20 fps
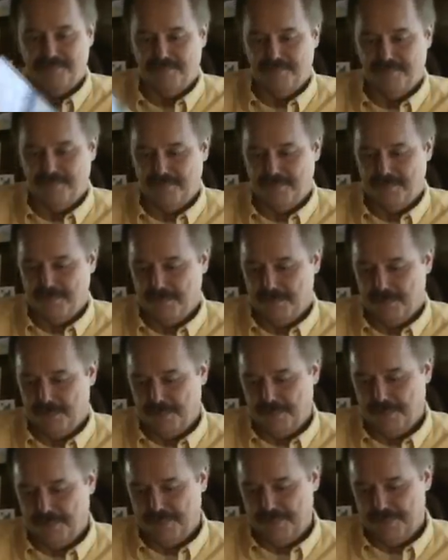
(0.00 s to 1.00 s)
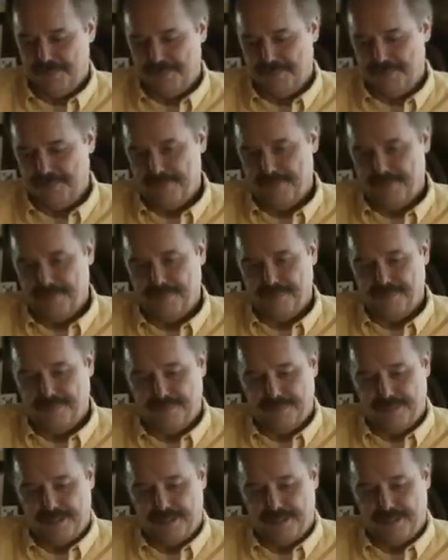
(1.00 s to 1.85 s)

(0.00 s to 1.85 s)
[no speech]